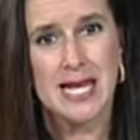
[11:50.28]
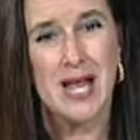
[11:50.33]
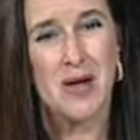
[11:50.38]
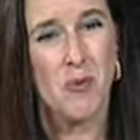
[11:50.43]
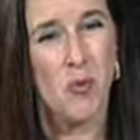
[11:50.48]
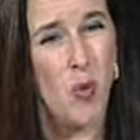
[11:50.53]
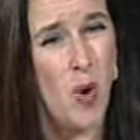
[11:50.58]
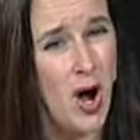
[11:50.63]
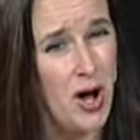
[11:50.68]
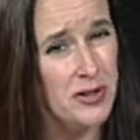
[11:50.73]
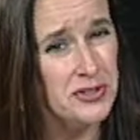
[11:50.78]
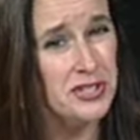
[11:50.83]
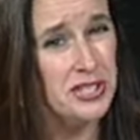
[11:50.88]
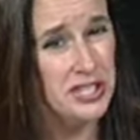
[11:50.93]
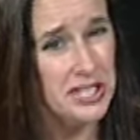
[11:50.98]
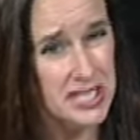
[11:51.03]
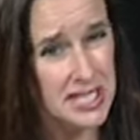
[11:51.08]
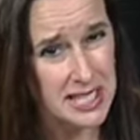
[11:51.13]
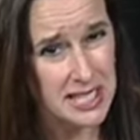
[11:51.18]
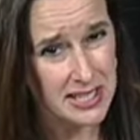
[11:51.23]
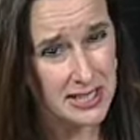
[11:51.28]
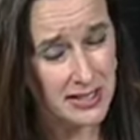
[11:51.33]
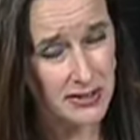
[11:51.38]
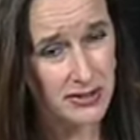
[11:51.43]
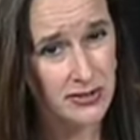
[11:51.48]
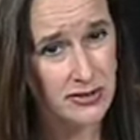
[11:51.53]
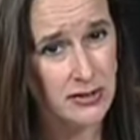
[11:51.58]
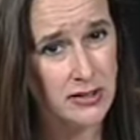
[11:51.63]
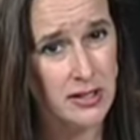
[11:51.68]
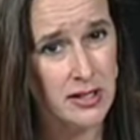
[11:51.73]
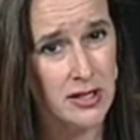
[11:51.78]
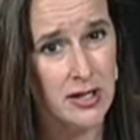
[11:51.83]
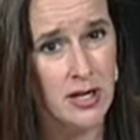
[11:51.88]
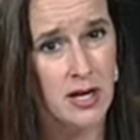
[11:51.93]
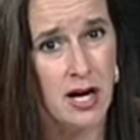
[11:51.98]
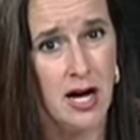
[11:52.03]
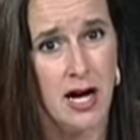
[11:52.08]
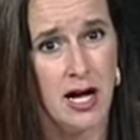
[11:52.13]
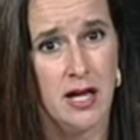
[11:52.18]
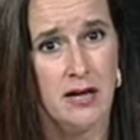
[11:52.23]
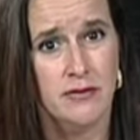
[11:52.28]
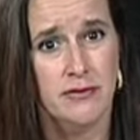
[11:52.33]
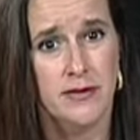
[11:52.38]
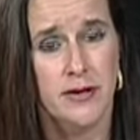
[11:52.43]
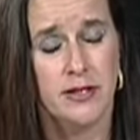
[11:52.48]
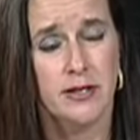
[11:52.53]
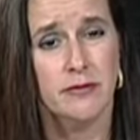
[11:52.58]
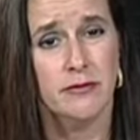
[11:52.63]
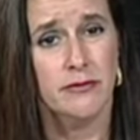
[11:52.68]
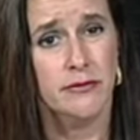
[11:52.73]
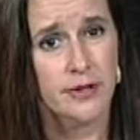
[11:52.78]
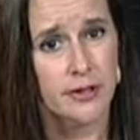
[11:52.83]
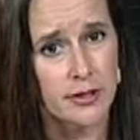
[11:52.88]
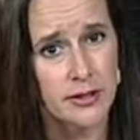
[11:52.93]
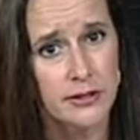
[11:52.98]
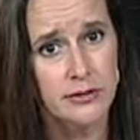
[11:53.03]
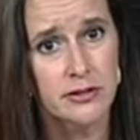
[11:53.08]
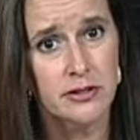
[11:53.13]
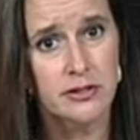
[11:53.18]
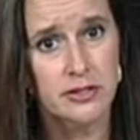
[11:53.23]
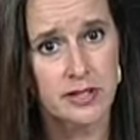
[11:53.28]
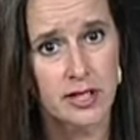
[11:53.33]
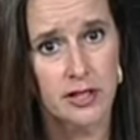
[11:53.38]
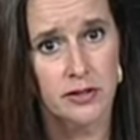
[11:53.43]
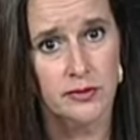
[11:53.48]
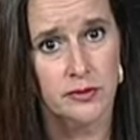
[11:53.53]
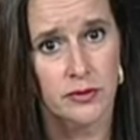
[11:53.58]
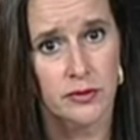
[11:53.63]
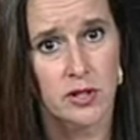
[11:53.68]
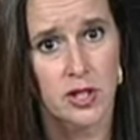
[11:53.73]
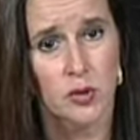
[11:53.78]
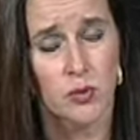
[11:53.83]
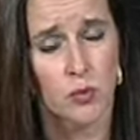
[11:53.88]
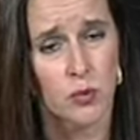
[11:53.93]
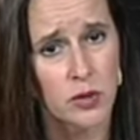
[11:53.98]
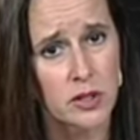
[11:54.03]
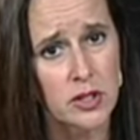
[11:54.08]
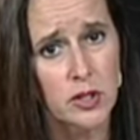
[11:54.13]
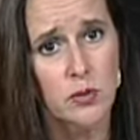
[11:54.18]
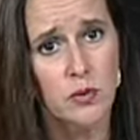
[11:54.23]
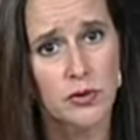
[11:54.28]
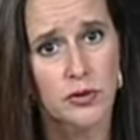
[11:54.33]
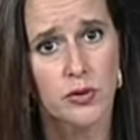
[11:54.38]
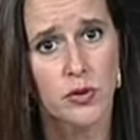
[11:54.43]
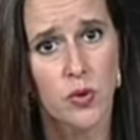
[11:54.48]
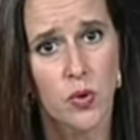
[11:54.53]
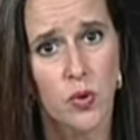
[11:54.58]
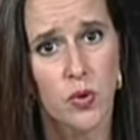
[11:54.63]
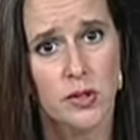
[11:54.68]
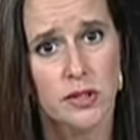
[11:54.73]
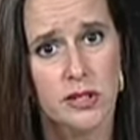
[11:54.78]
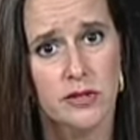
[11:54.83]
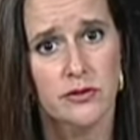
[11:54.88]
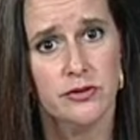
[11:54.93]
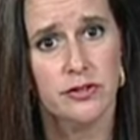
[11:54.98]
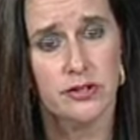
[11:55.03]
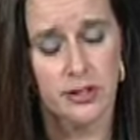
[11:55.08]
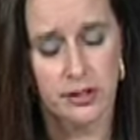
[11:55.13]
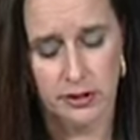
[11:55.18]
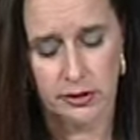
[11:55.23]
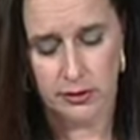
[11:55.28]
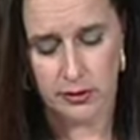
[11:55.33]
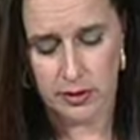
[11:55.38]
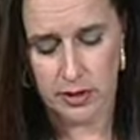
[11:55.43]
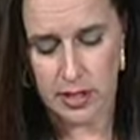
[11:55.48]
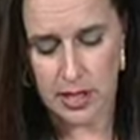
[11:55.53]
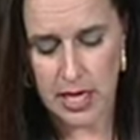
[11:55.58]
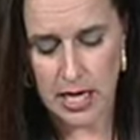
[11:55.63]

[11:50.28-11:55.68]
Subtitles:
while tedious, I have found it very successful, and really what the court needs to hear